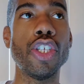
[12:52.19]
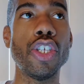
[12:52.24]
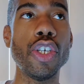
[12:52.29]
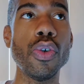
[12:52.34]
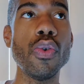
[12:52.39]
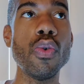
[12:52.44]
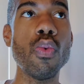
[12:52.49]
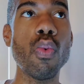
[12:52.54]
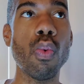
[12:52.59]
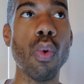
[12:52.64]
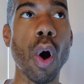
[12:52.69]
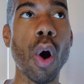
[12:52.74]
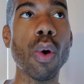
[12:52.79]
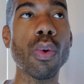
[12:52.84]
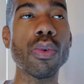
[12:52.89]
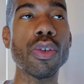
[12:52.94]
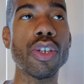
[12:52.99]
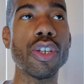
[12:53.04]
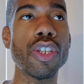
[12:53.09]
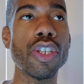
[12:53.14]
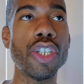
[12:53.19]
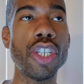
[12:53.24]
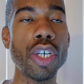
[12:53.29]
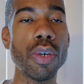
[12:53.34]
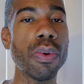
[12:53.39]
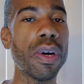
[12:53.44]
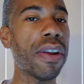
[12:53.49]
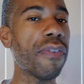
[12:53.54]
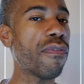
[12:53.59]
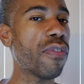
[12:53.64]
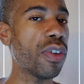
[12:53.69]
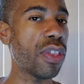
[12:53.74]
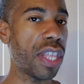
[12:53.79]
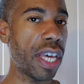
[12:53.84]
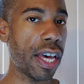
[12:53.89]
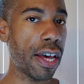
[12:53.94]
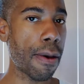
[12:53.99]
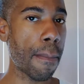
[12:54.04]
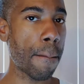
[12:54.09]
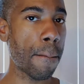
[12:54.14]
you won't do it
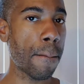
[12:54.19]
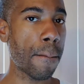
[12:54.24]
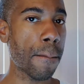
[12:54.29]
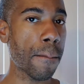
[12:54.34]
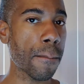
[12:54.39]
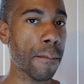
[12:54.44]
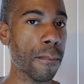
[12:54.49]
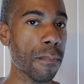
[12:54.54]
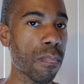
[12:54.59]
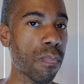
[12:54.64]
for them,